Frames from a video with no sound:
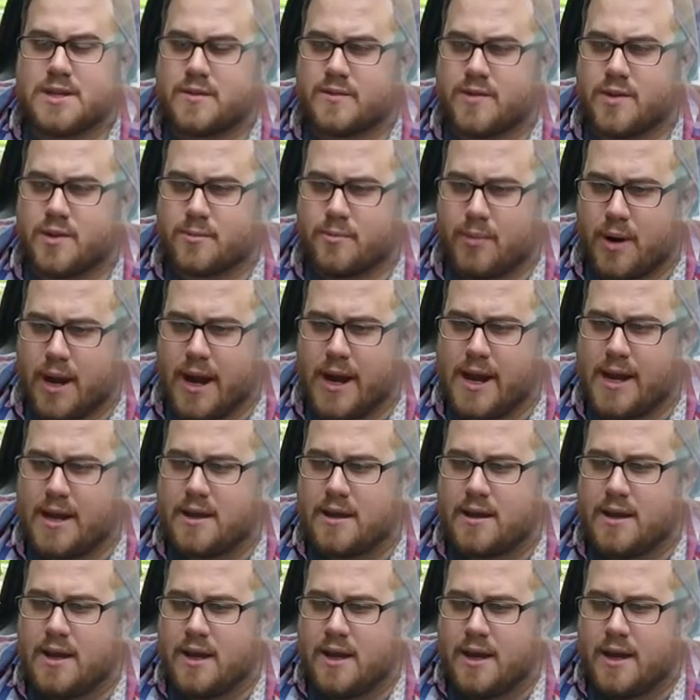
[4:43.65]
If you're
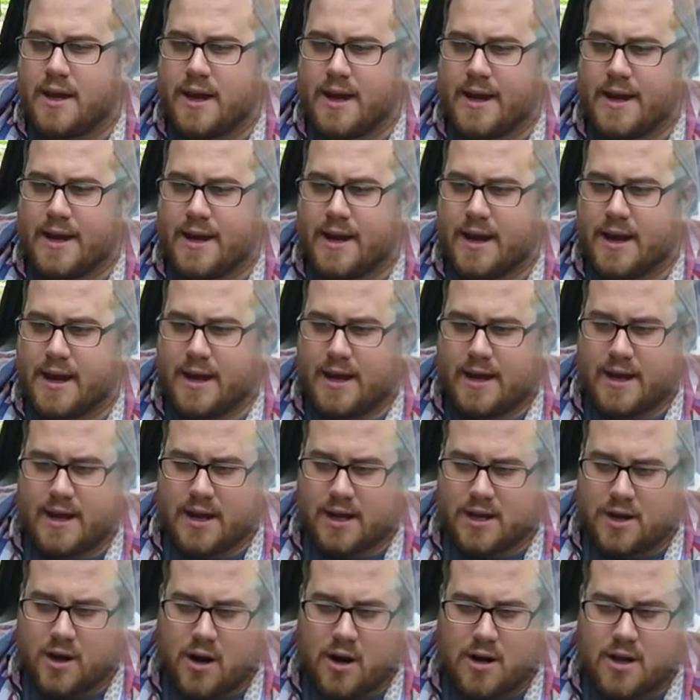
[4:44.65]
buying an, uh,
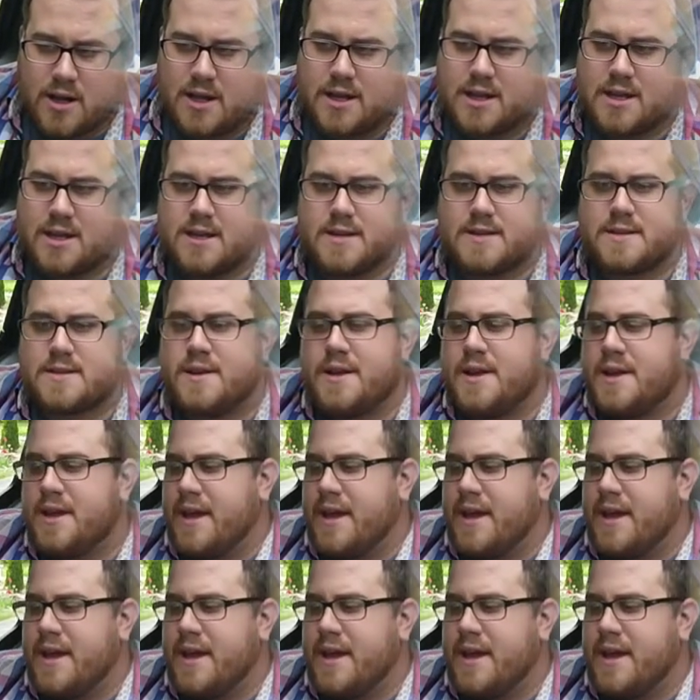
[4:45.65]
a car like this